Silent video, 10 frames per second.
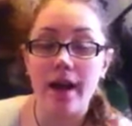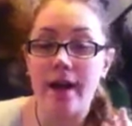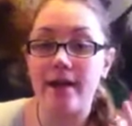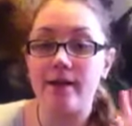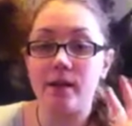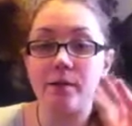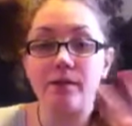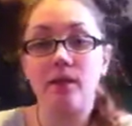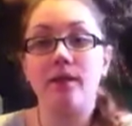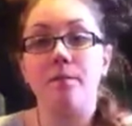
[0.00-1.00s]
And I
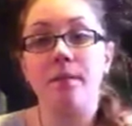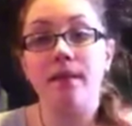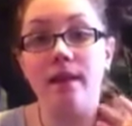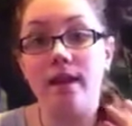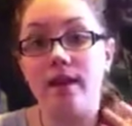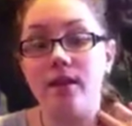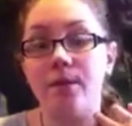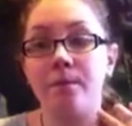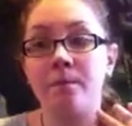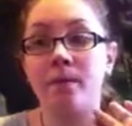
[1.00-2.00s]
stuck them in there,
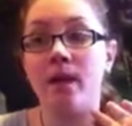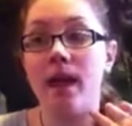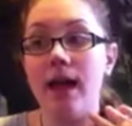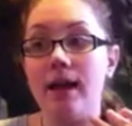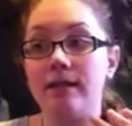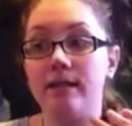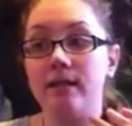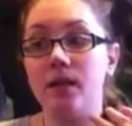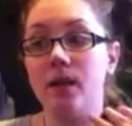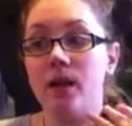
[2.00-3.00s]
and
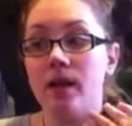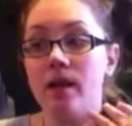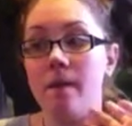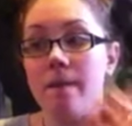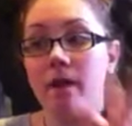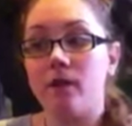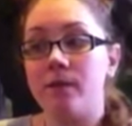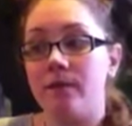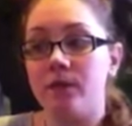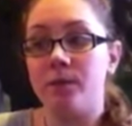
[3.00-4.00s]
that was
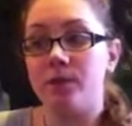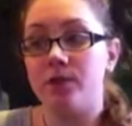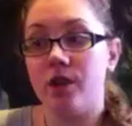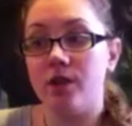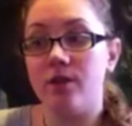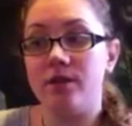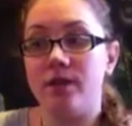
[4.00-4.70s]
my first Book of Shadows.